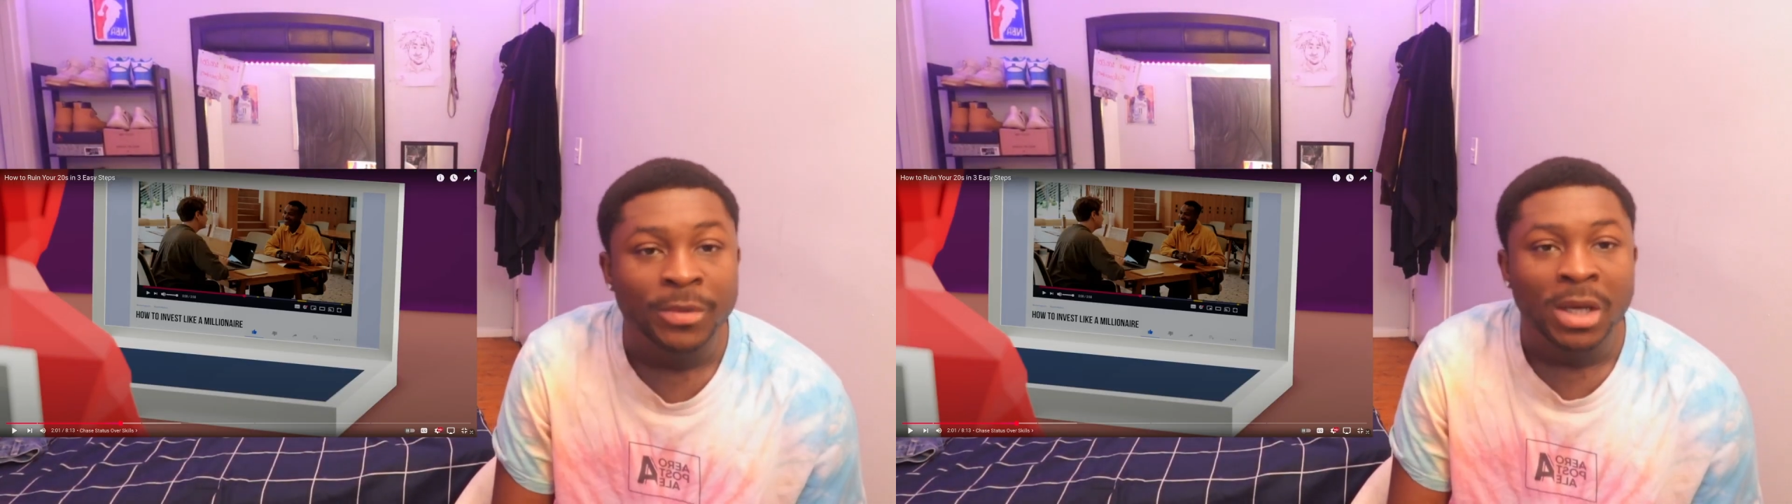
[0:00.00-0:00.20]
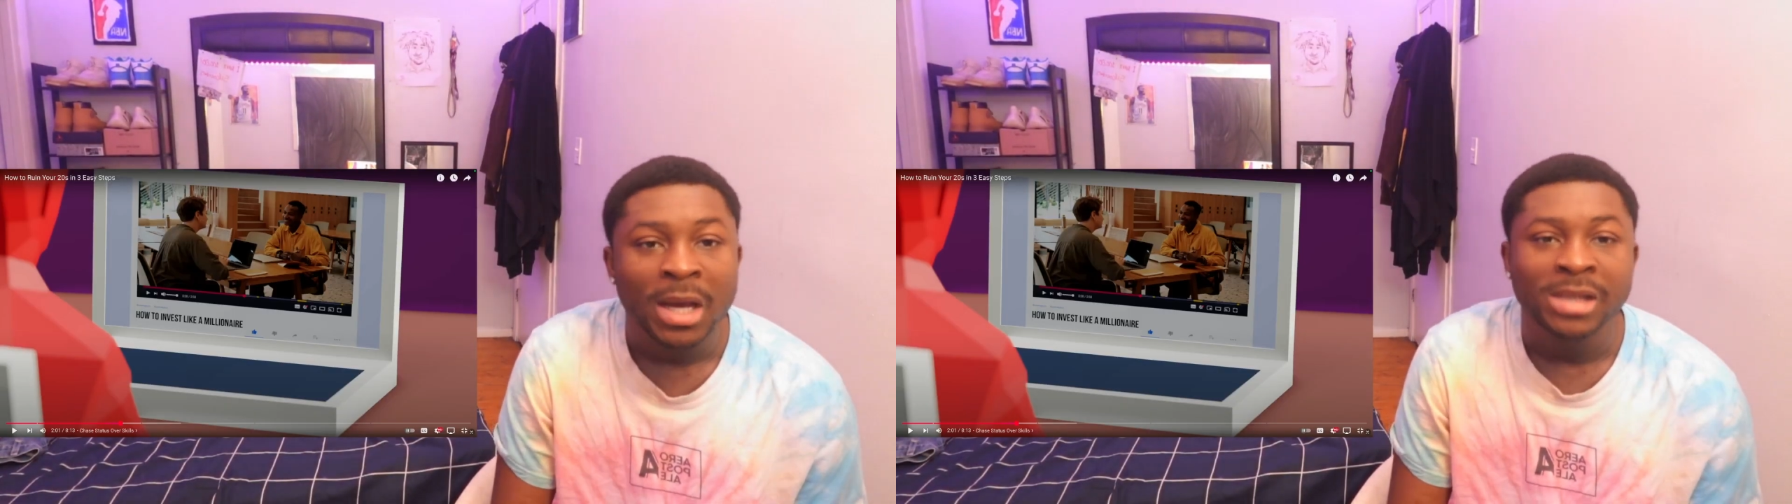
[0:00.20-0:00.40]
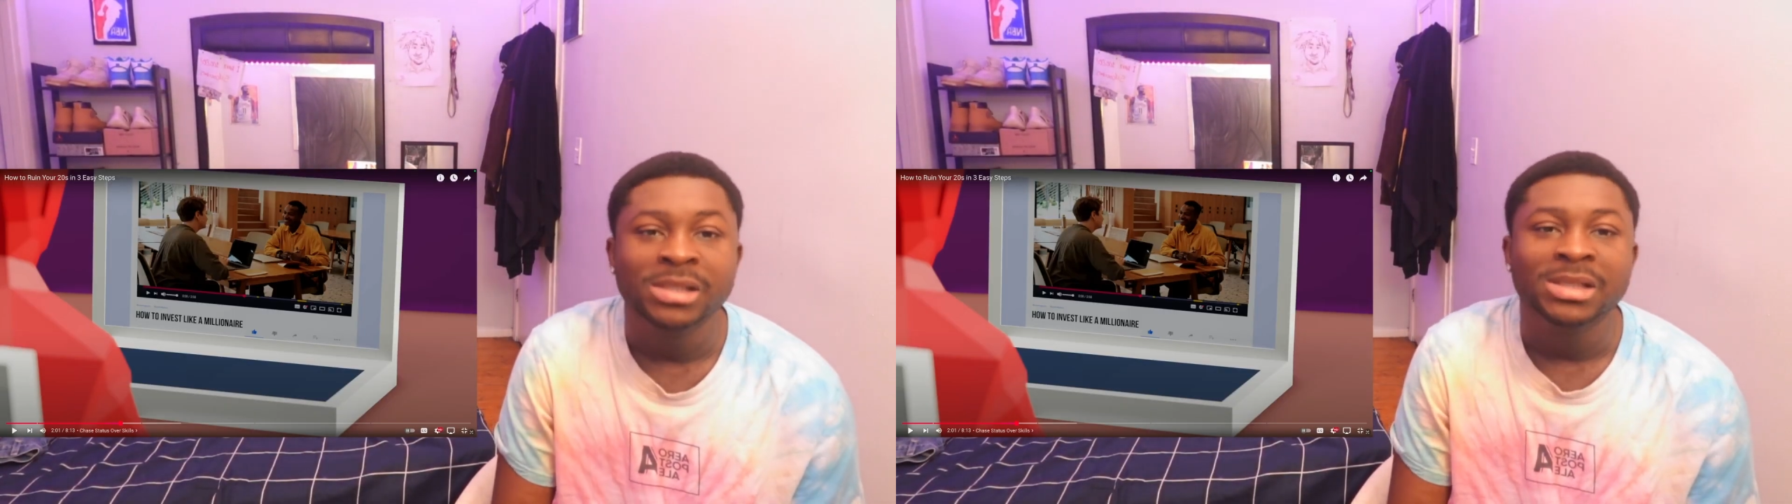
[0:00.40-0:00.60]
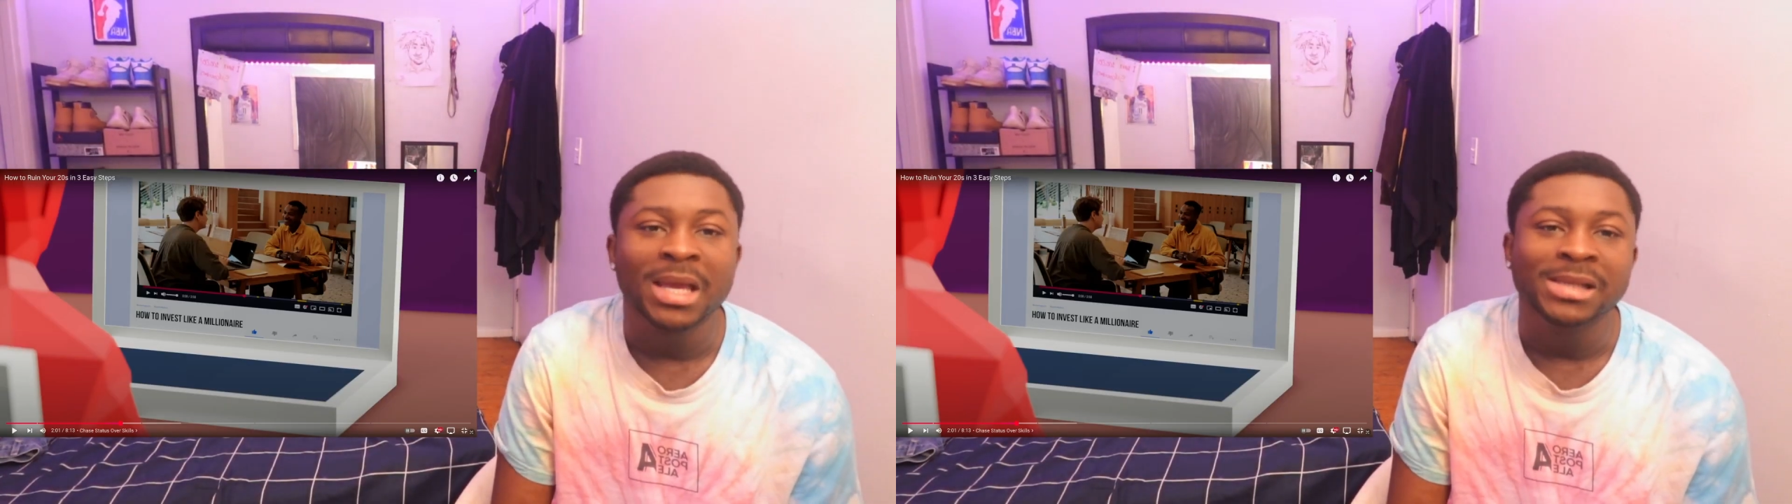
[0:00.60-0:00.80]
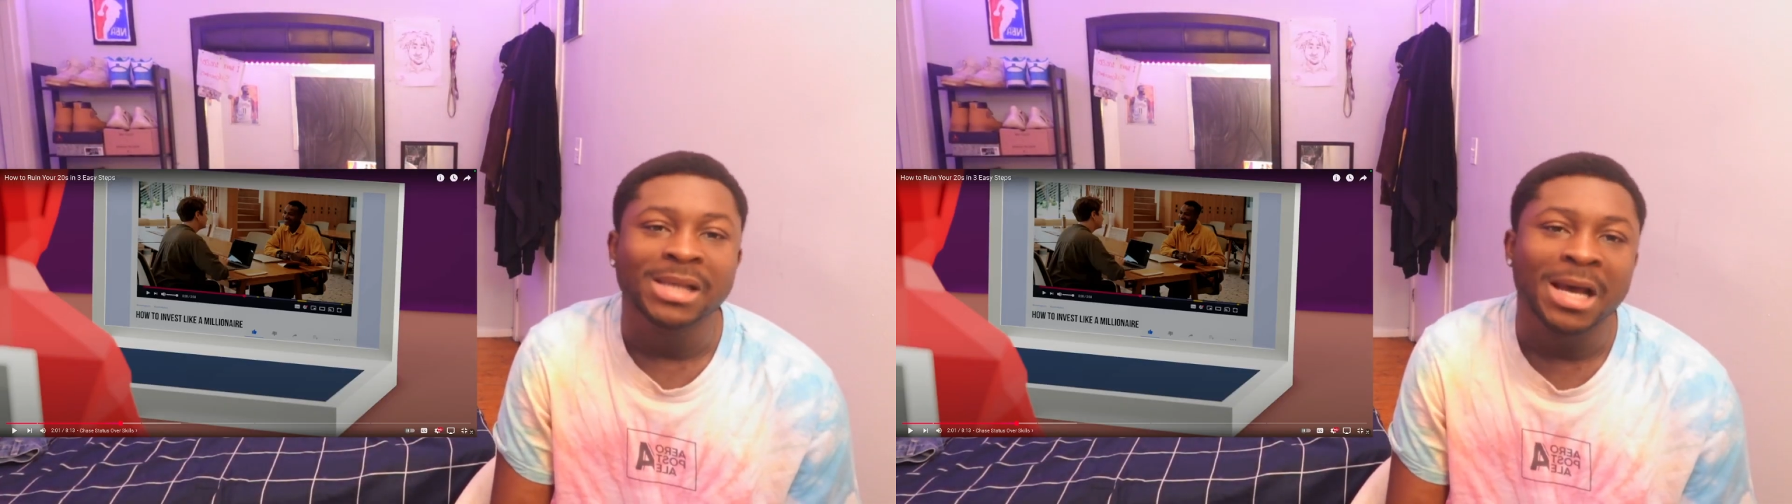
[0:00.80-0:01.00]
And she's
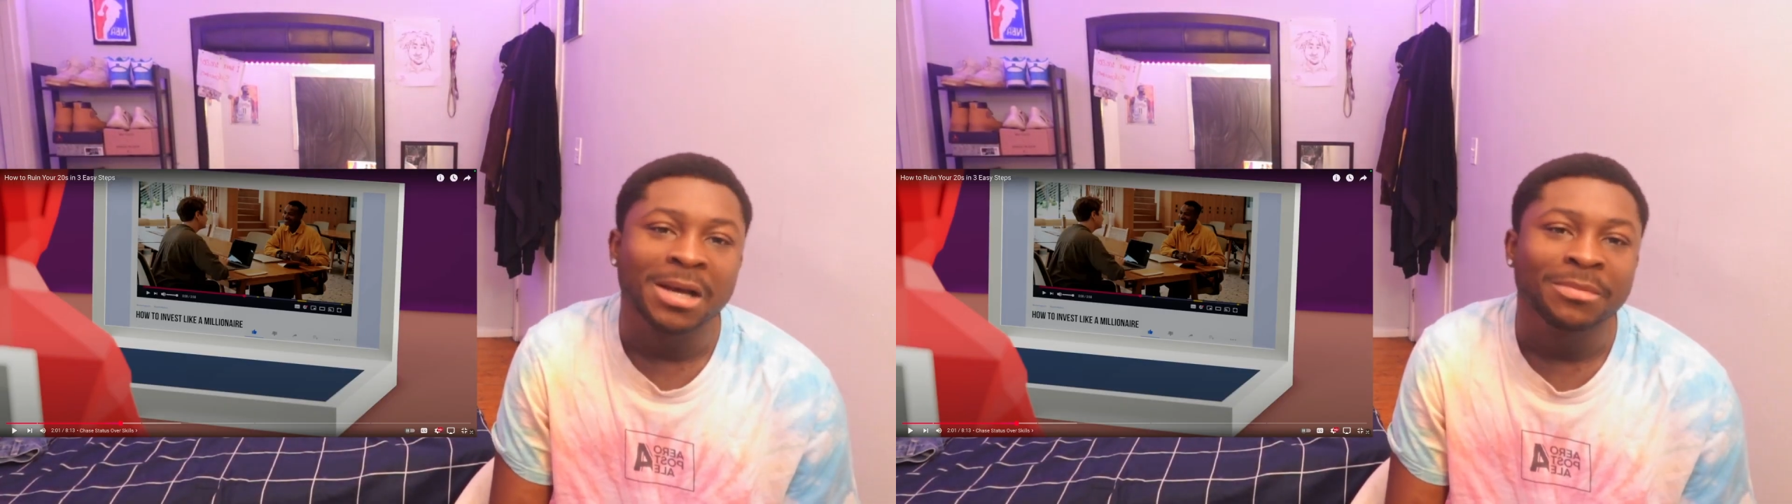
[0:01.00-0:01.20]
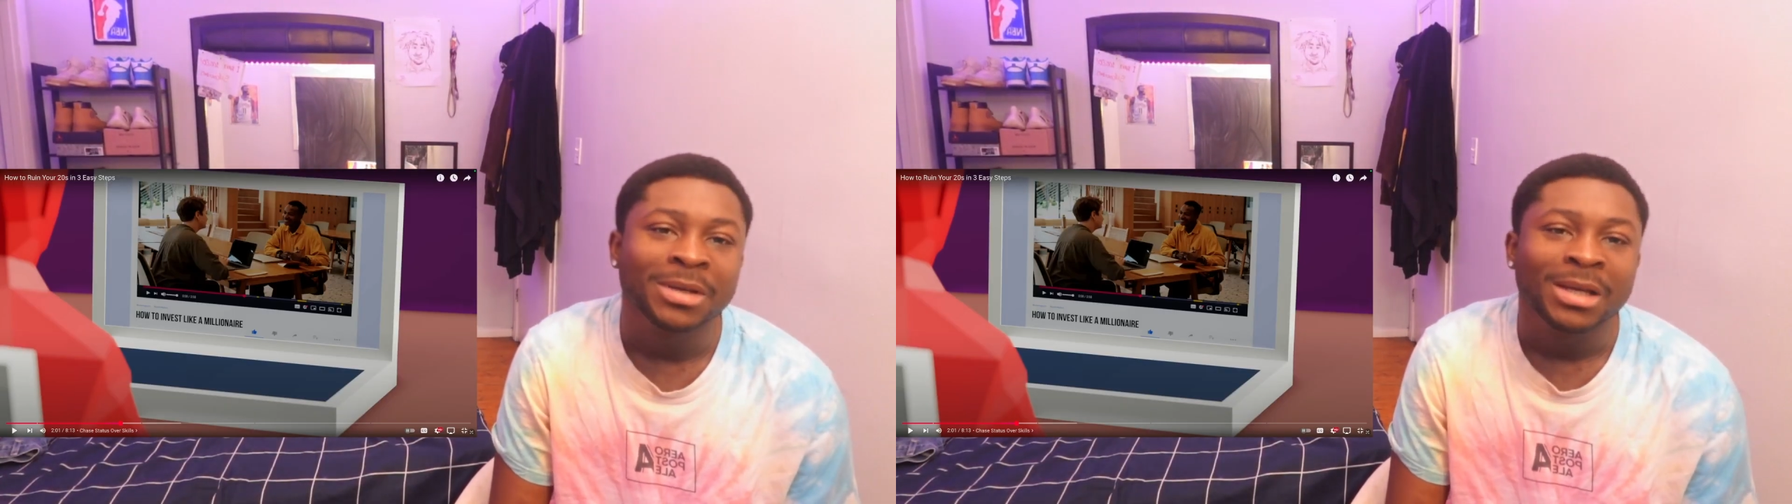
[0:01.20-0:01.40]
like, "Damn,